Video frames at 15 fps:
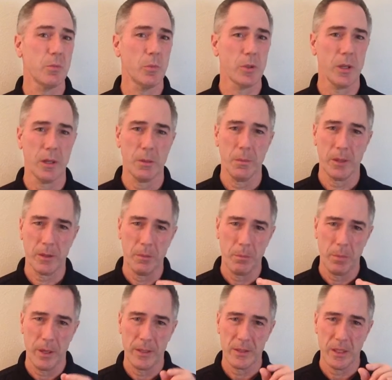And we're talking about the
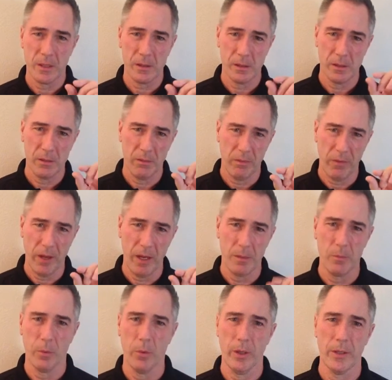basic little
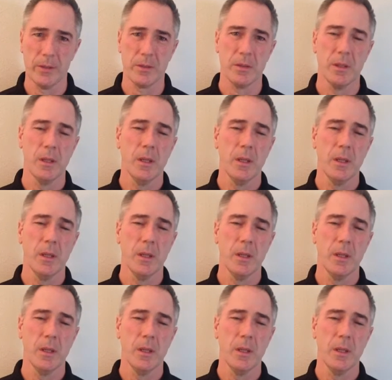fine points.